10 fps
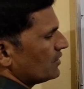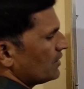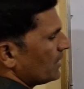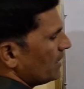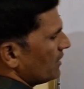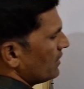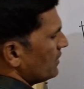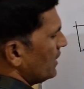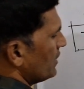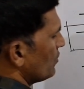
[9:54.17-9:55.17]
okay,
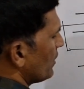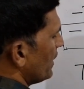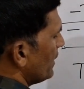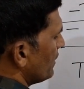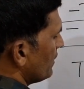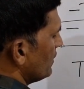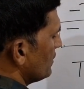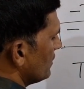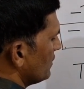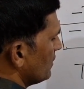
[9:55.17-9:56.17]
then you write
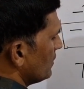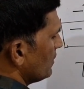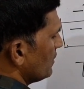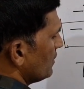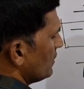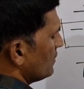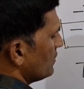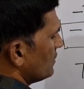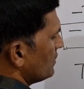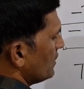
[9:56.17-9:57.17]

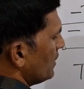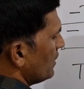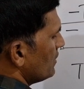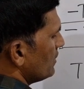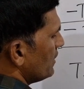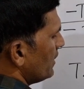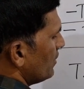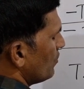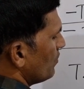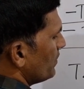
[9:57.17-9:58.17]
change in
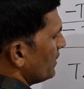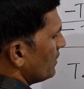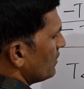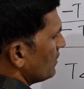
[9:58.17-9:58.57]
entropy,